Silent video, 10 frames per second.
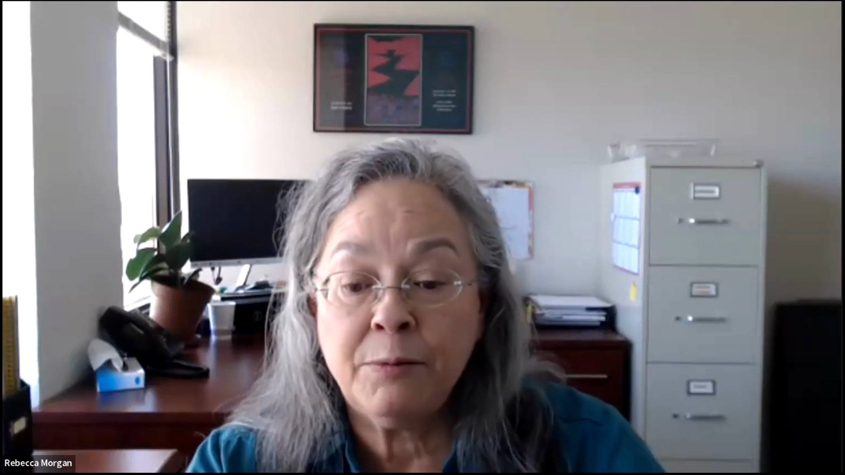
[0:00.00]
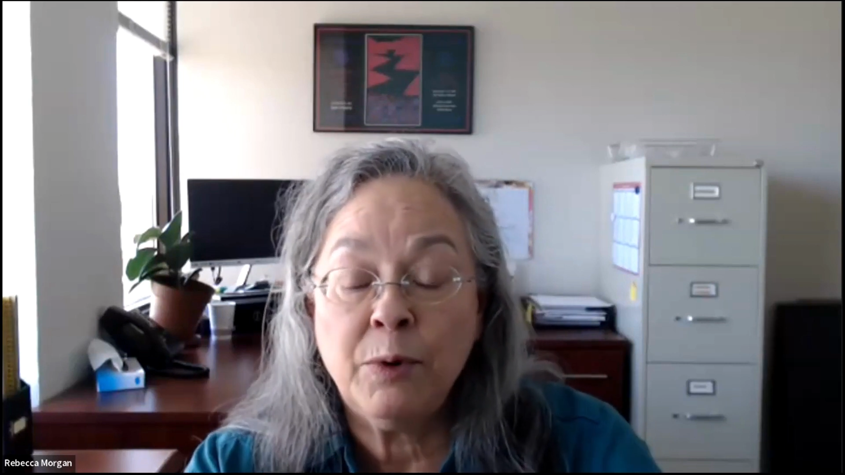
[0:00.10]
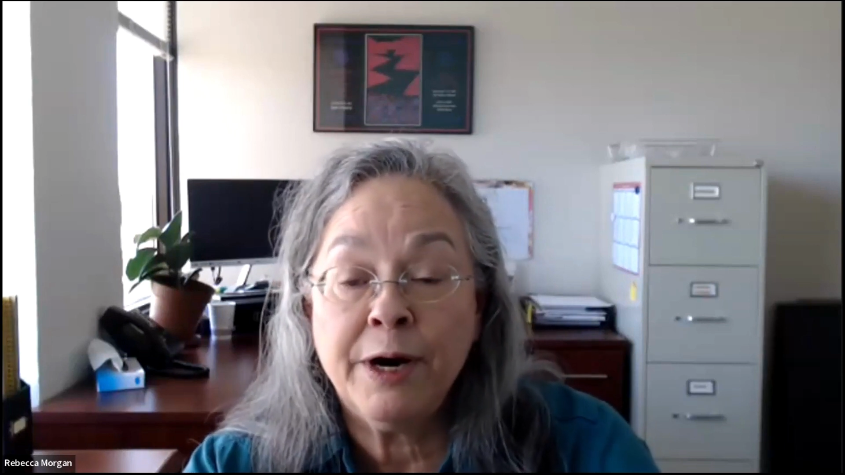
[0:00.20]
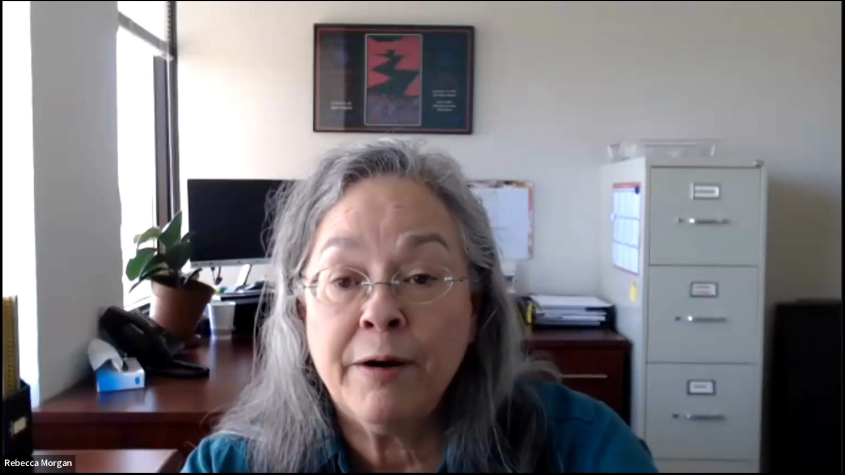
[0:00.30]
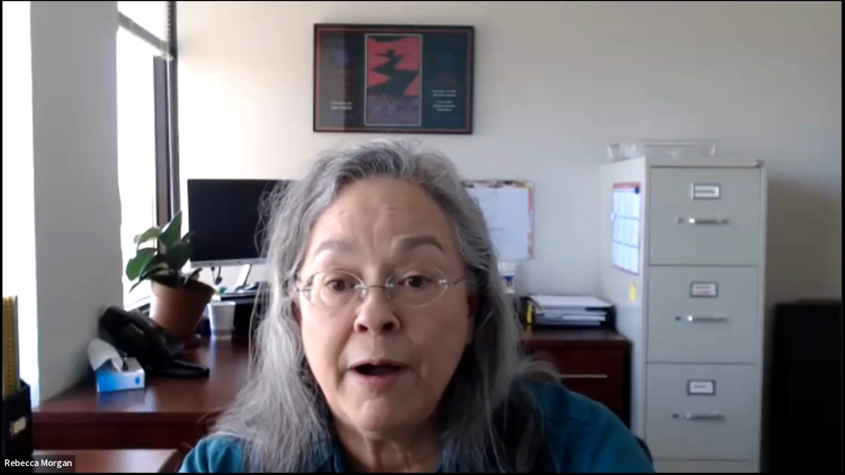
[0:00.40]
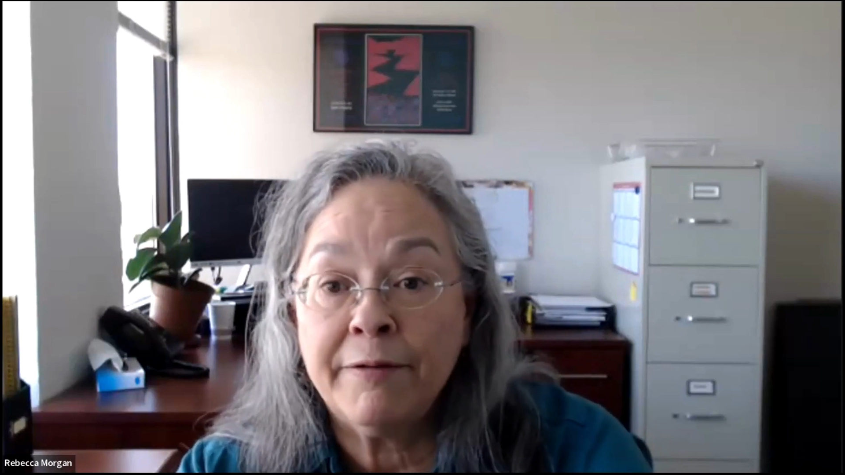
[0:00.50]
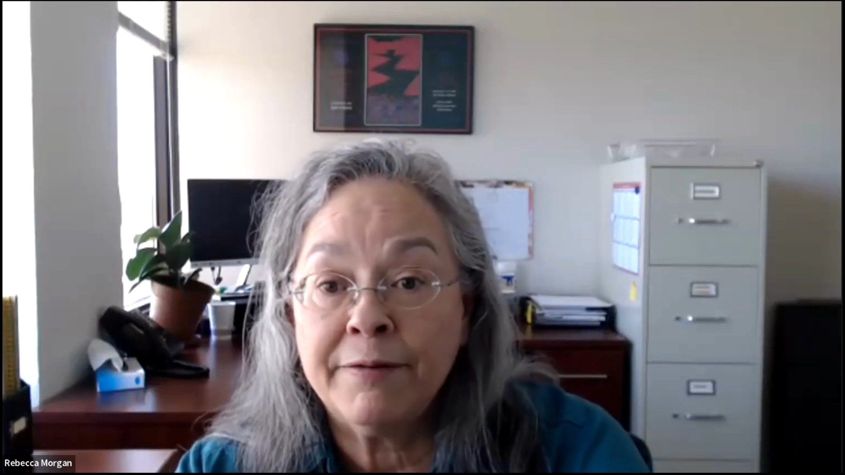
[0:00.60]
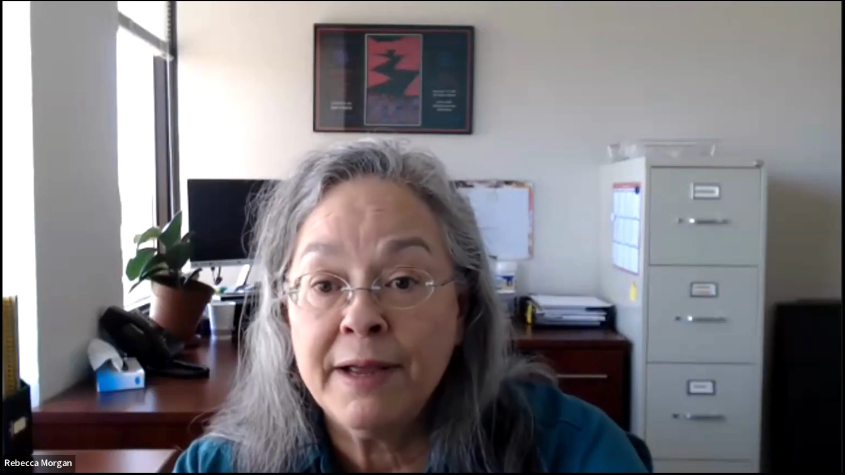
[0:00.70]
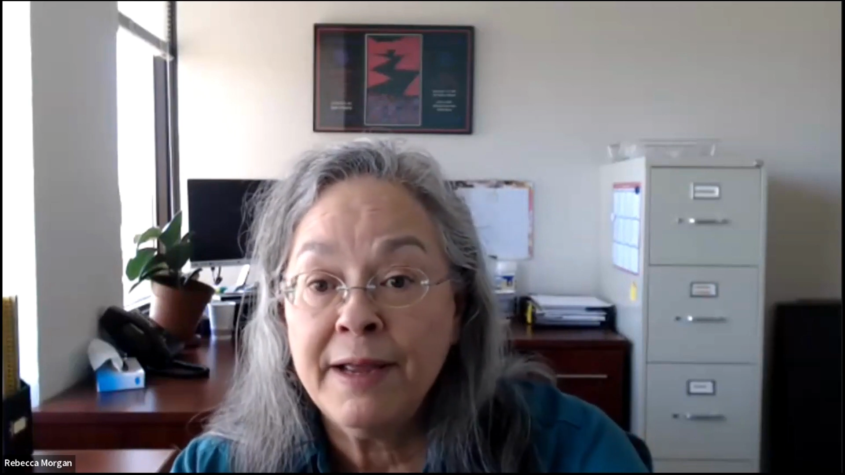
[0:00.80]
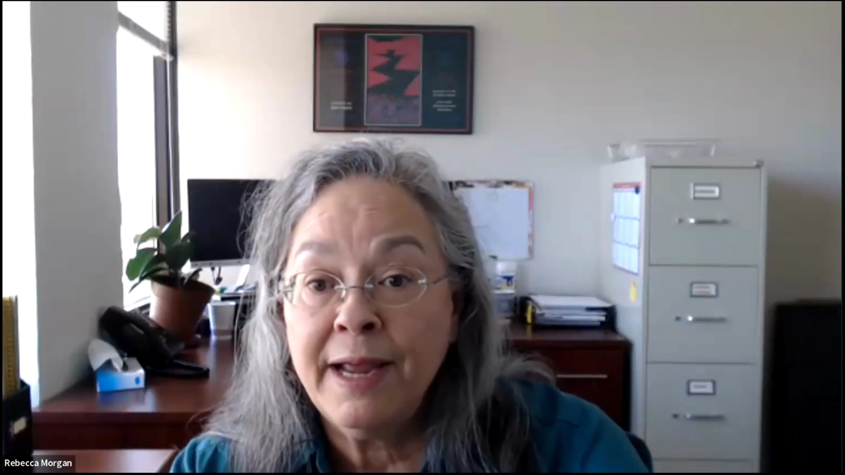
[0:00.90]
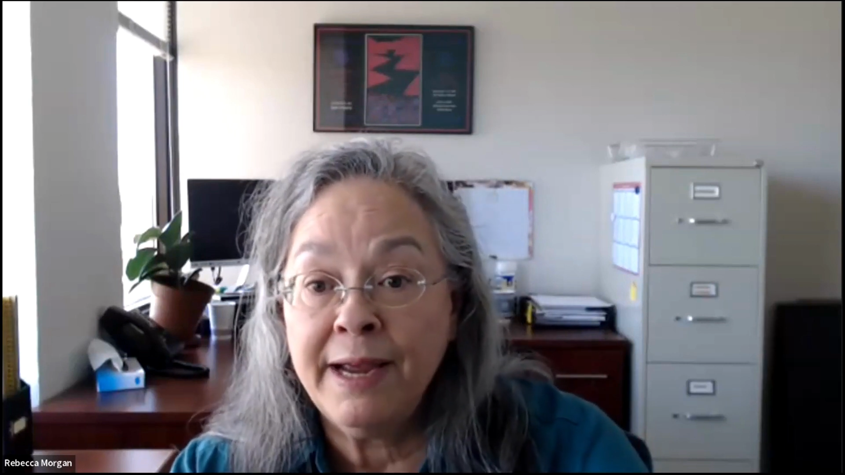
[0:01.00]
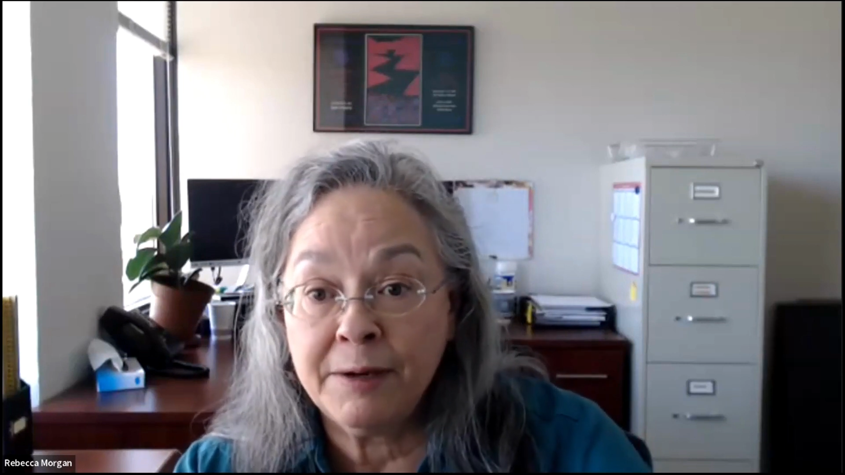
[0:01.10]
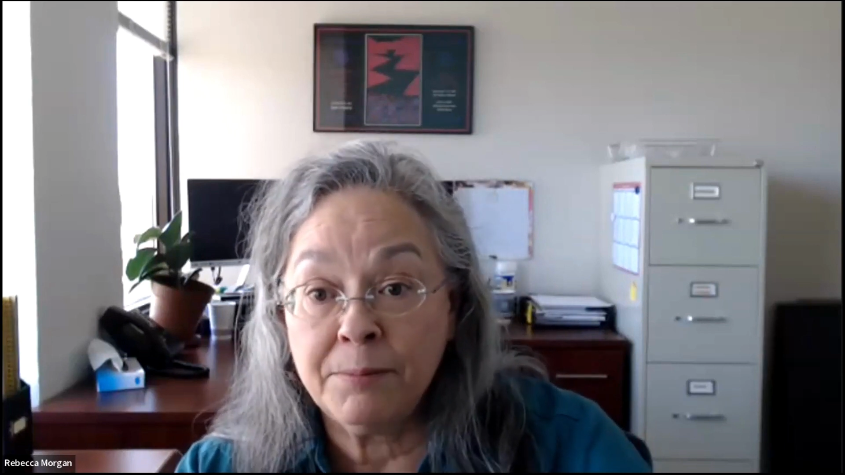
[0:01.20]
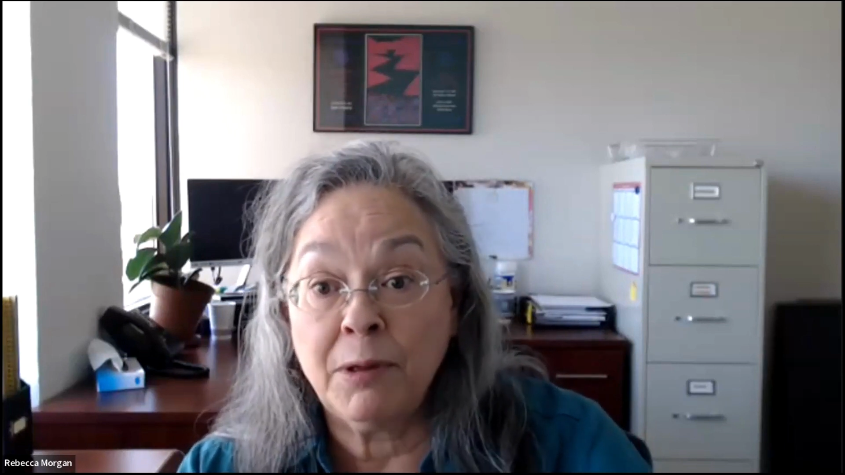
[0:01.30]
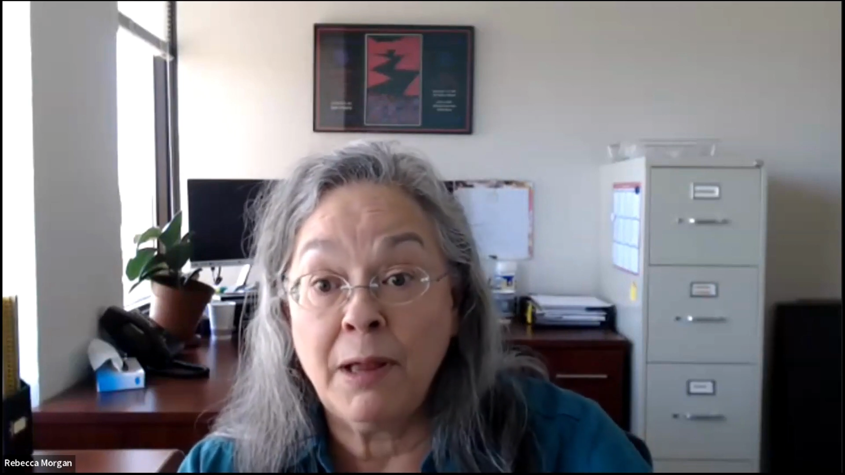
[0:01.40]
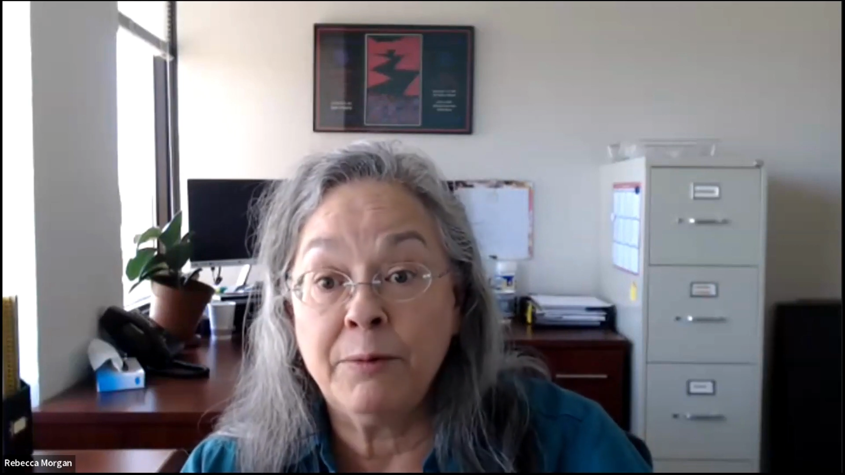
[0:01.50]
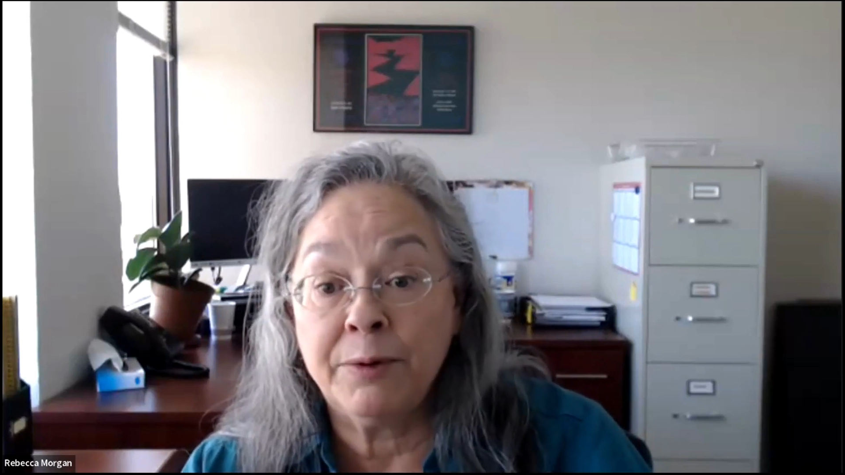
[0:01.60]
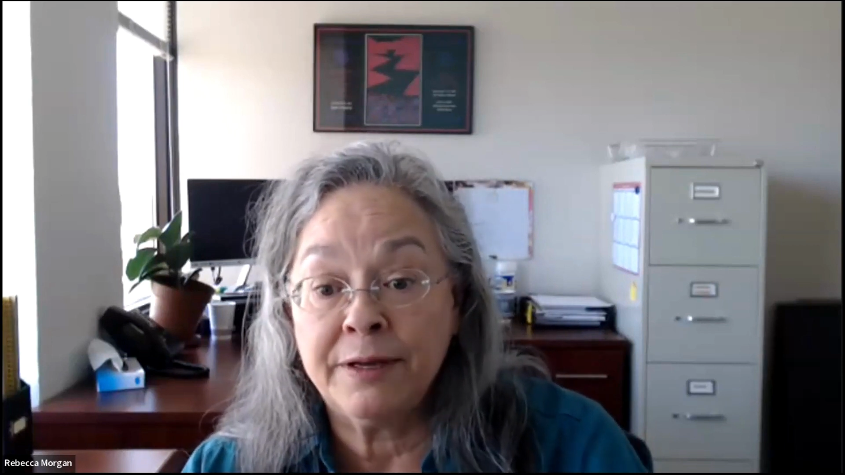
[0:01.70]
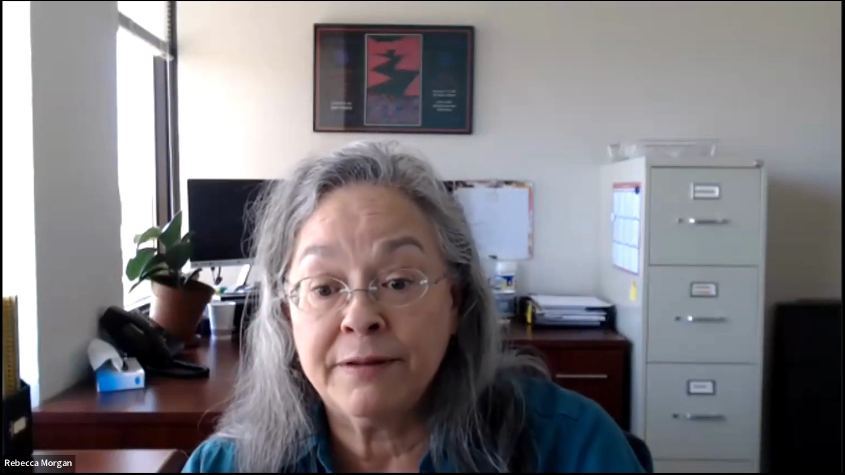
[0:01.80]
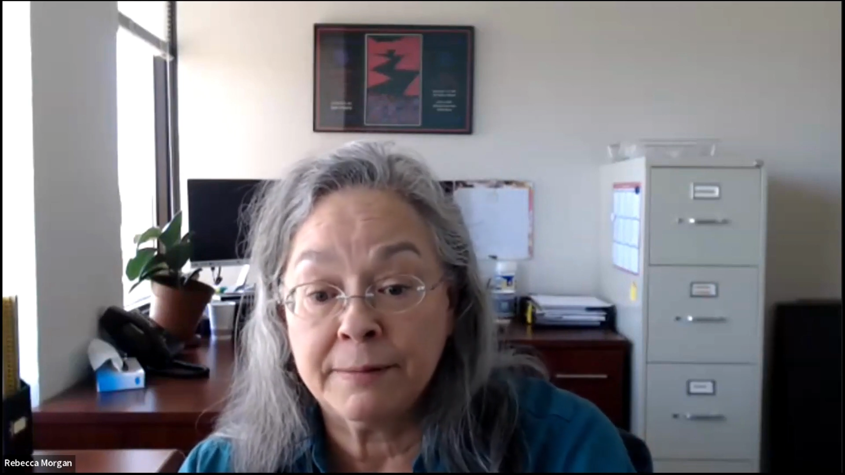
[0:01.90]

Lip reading: aware of and comply with.